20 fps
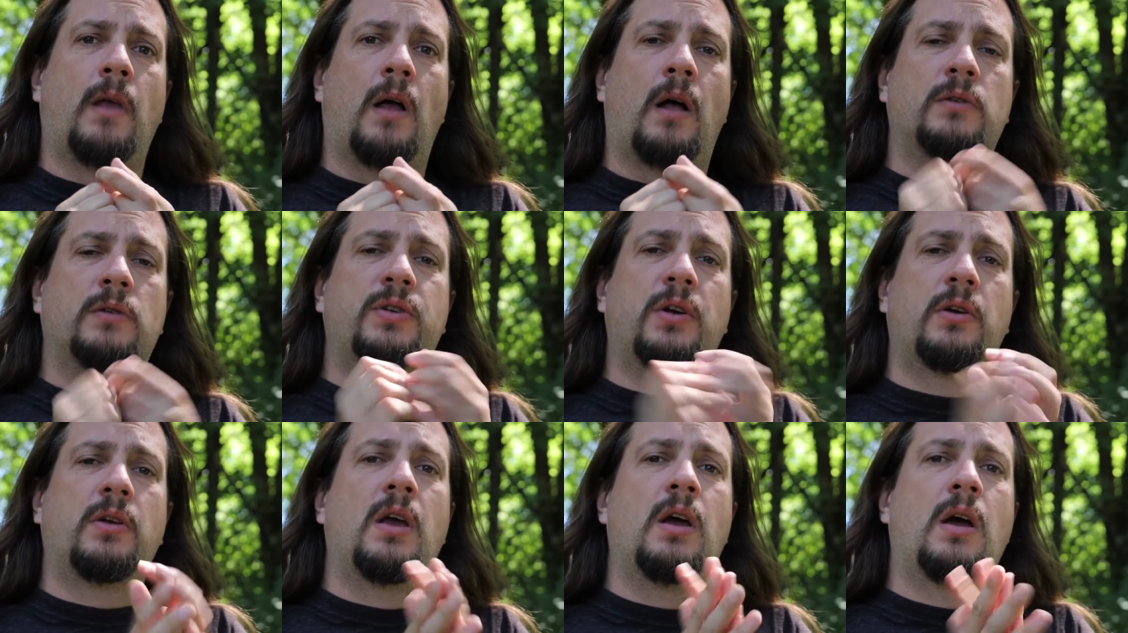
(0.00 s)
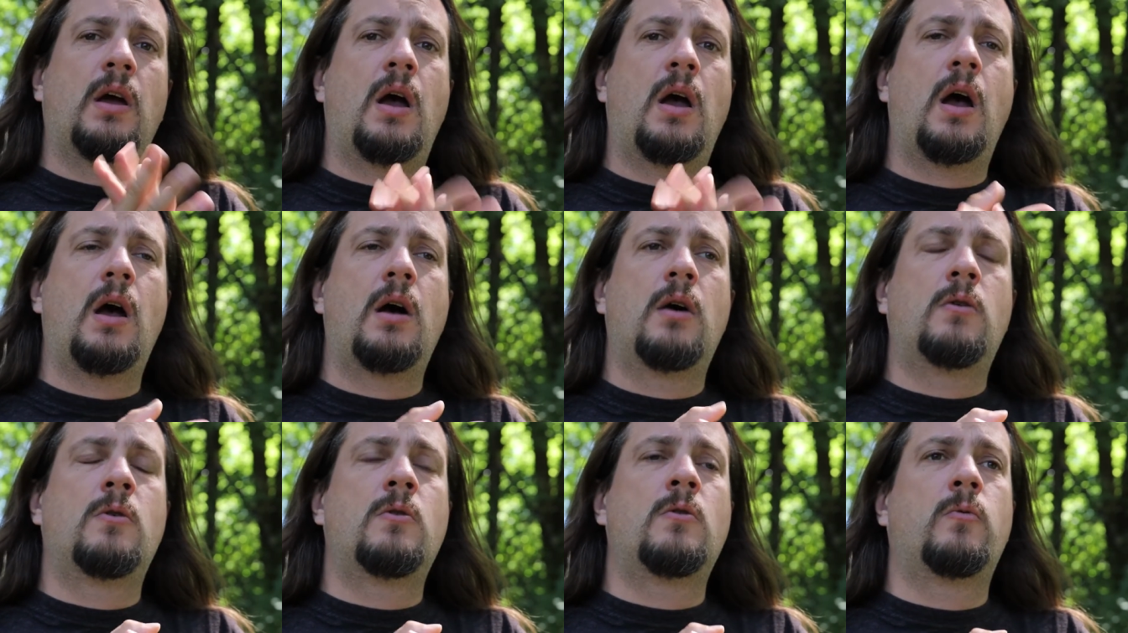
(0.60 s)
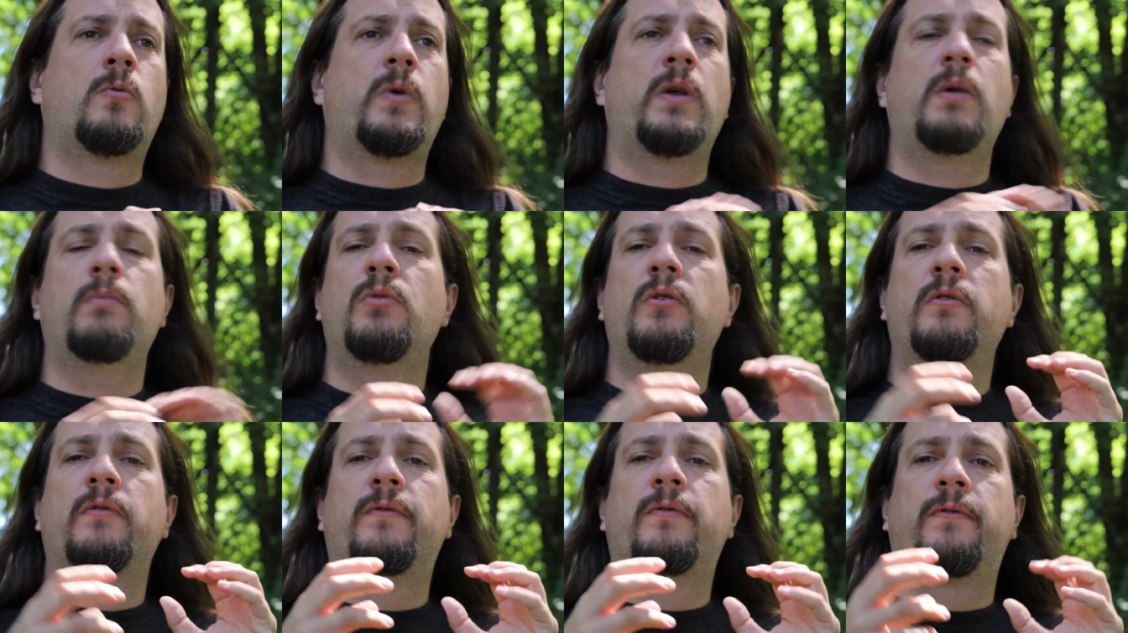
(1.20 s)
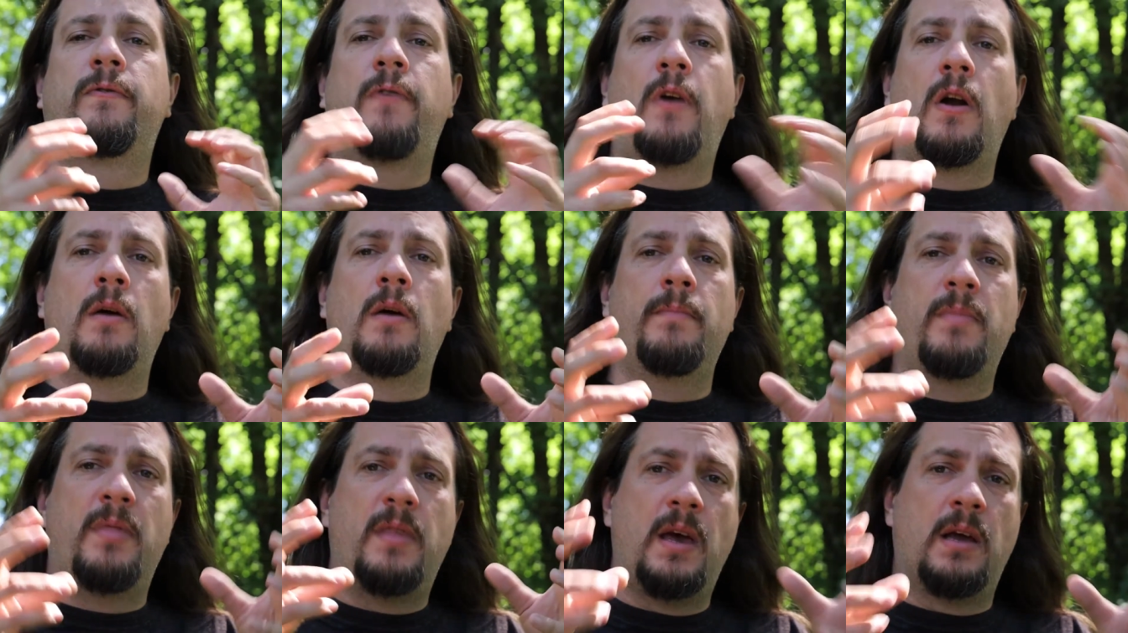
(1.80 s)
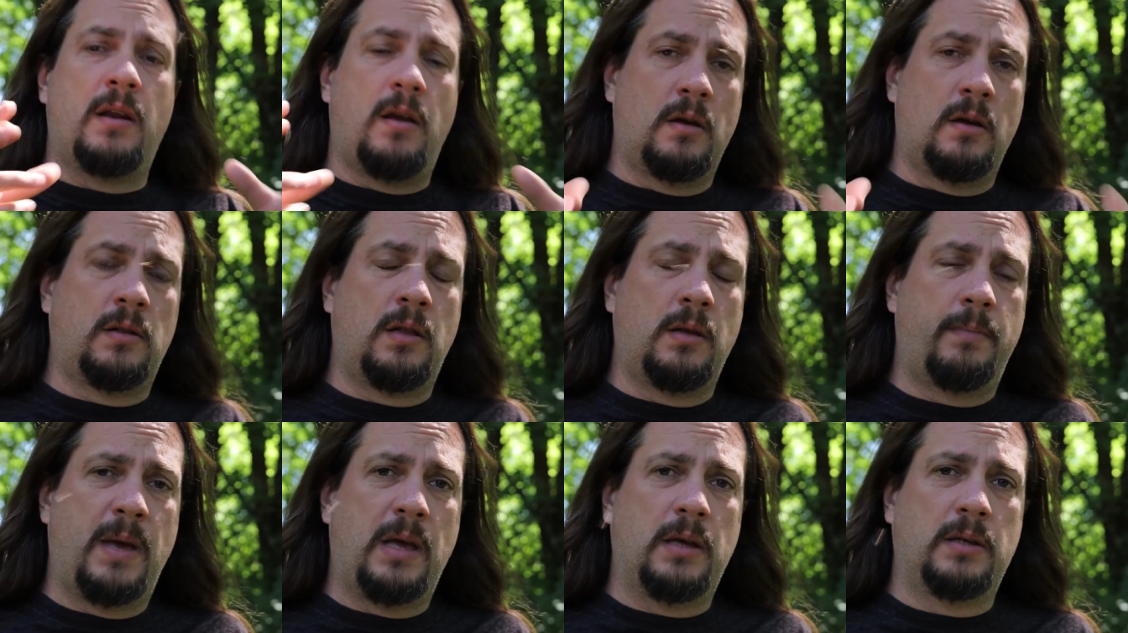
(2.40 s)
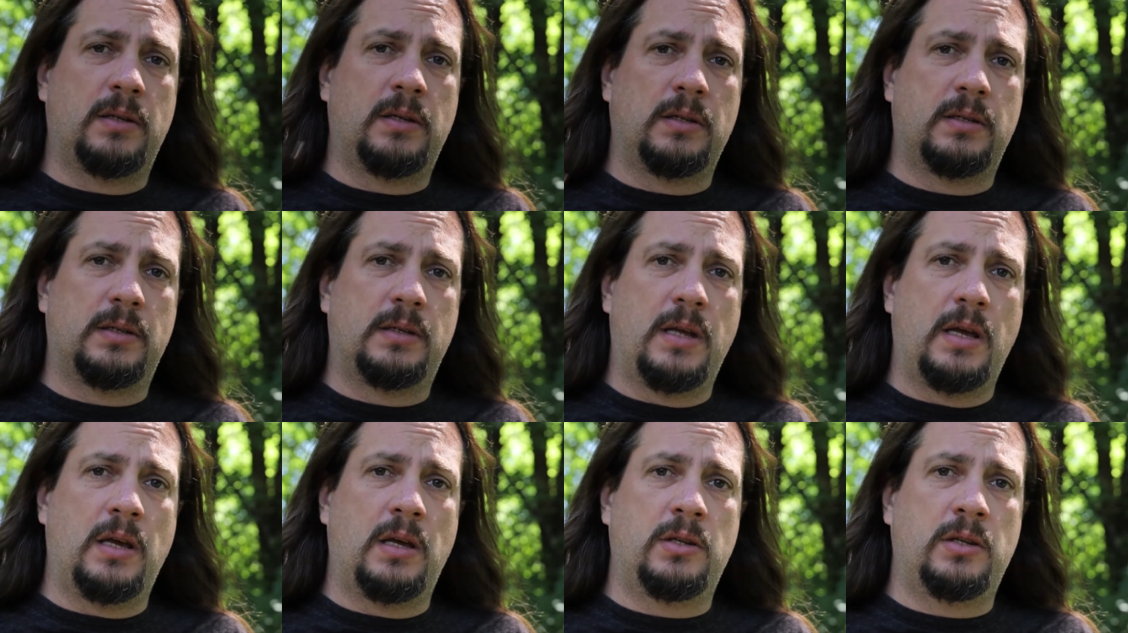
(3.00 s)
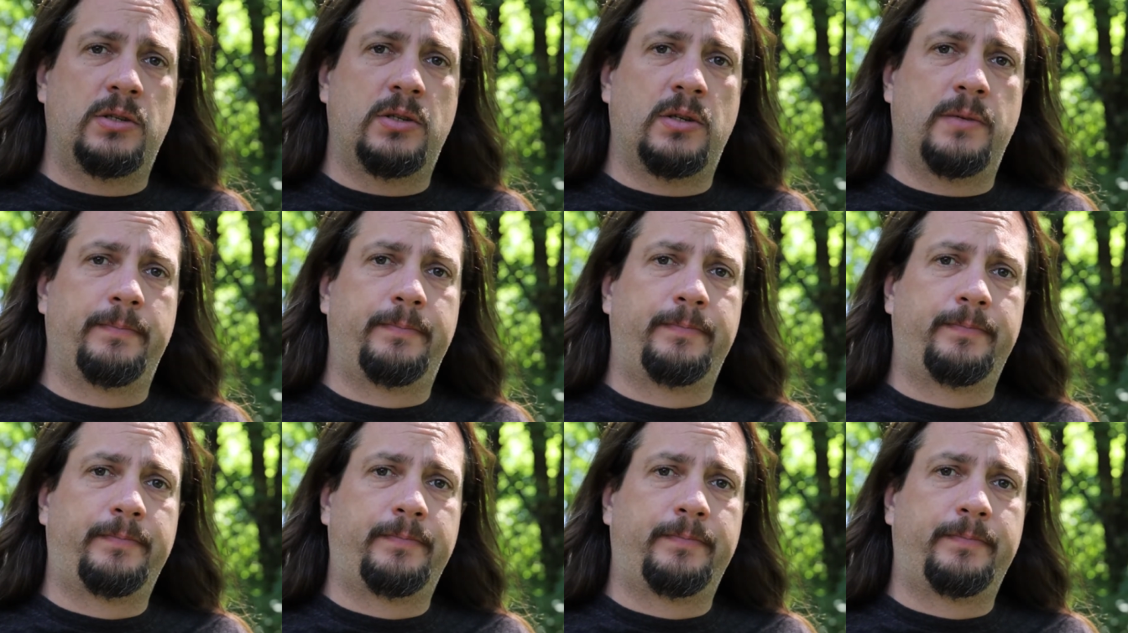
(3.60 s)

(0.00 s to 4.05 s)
I'll show you how we move from that ugly painting stage